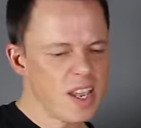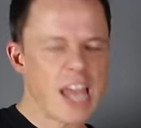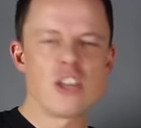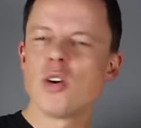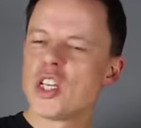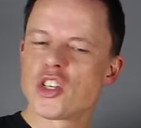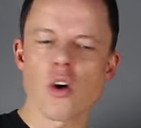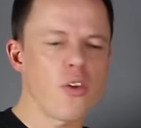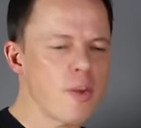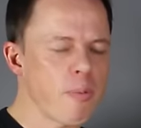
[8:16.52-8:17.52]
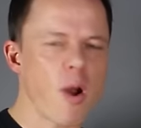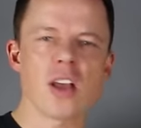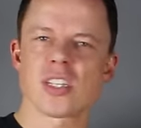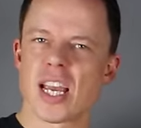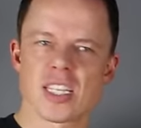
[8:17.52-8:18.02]
And you enjoy the
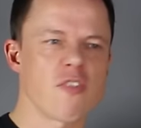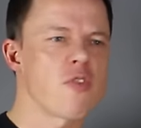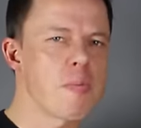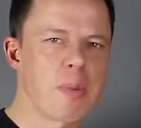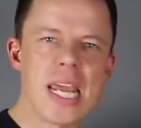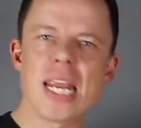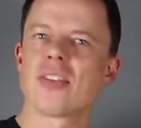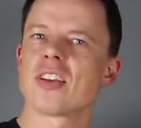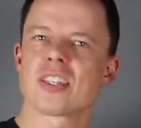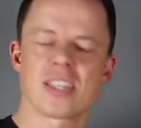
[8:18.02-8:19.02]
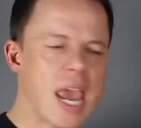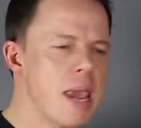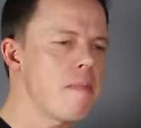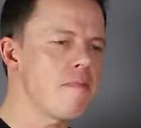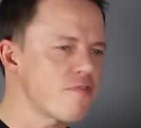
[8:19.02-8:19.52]
process of repeating the
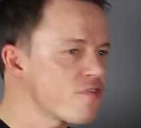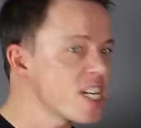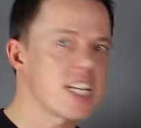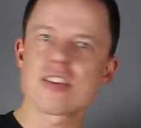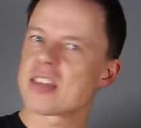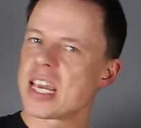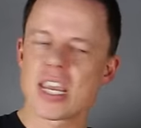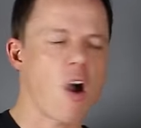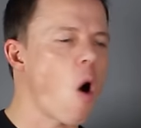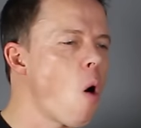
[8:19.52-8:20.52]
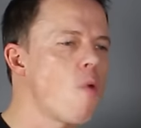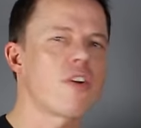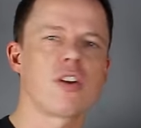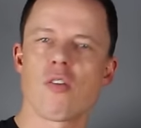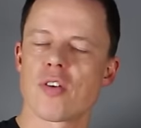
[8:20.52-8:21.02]
same freaking thing
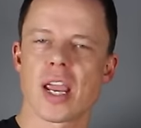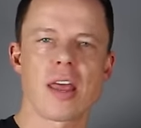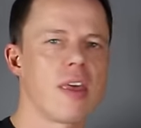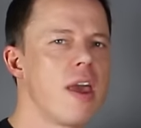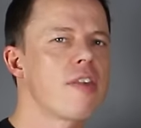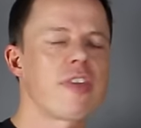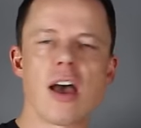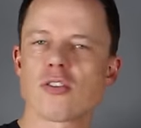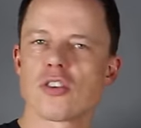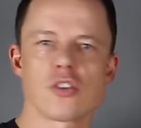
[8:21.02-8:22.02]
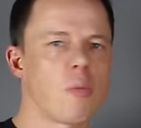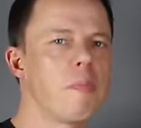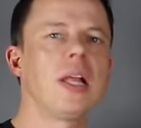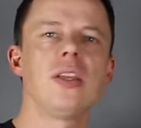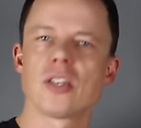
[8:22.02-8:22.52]
over and over again, thousands or
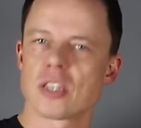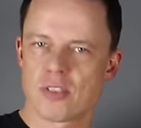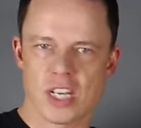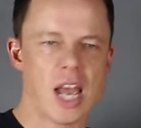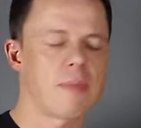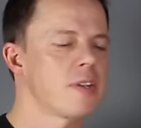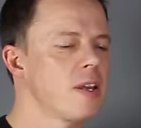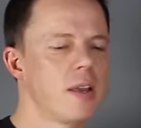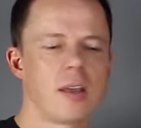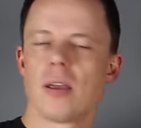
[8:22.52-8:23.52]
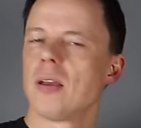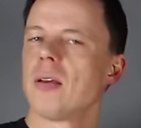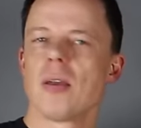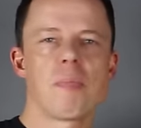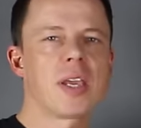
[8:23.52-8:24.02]
millions of times.
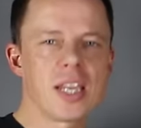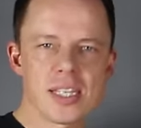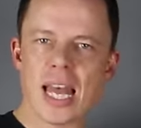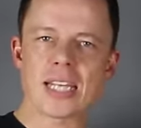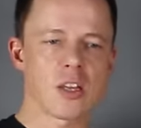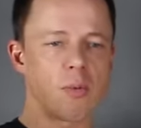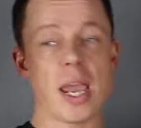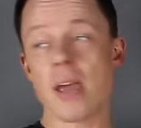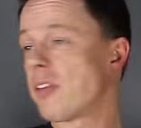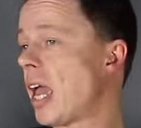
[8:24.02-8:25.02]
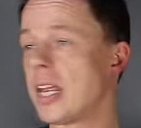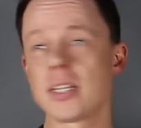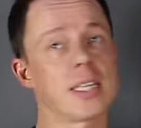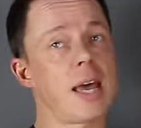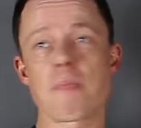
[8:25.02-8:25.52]
Because that's the way of getting
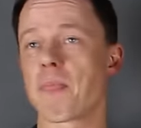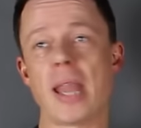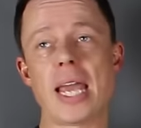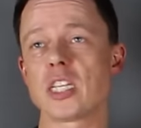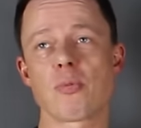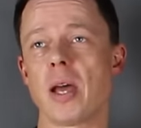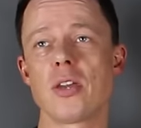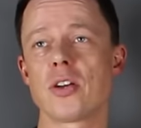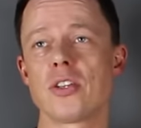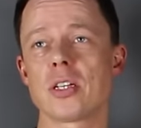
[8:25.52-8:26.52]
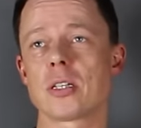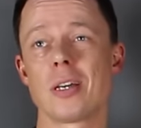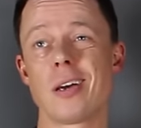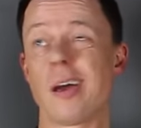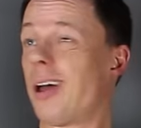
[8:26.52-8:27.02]
to that place where you can just,
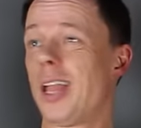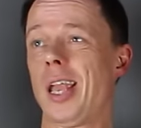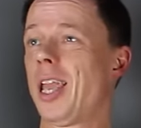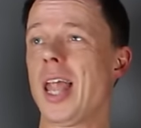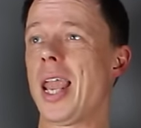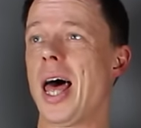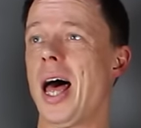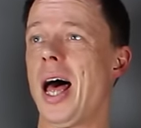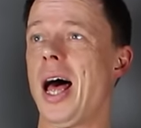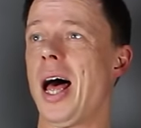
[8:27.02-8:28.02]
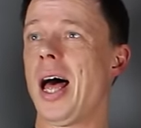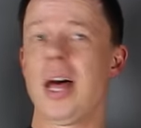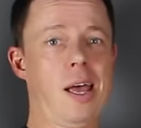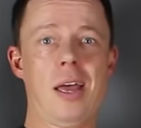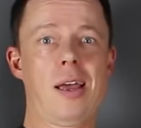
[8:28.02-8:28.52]
la
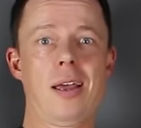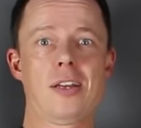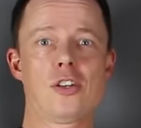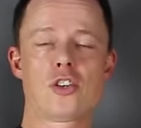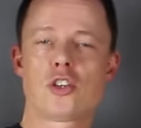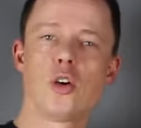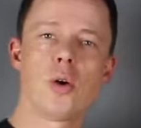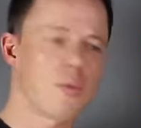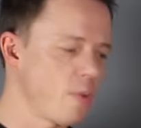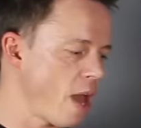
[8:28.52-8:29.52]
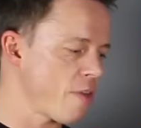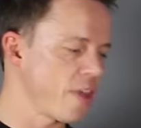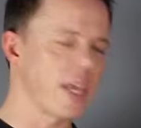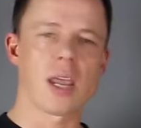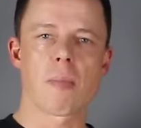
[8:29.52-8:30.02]
la, do it without
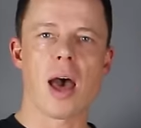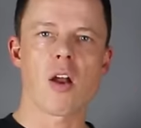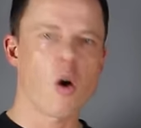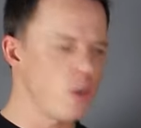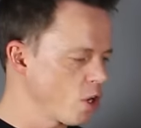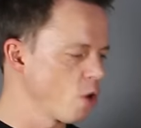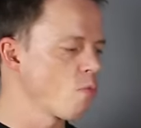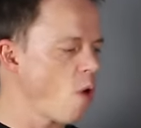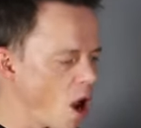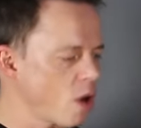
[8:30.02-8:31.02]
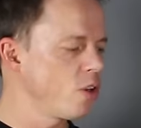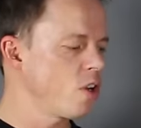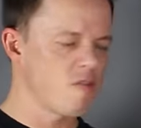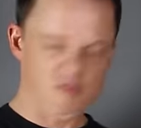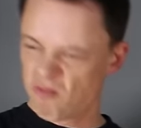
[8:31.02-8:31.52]
thinking about it. Or you can rock, you know,